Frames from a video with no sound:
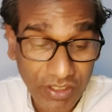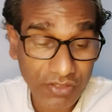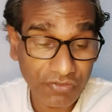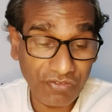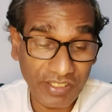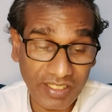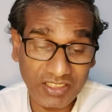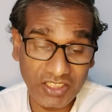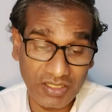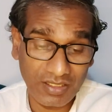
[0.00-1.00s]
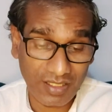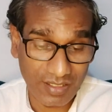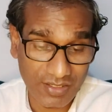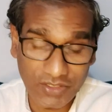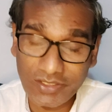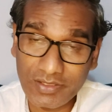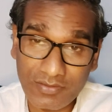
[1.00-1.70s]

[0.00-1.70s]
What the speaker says: financial crisis,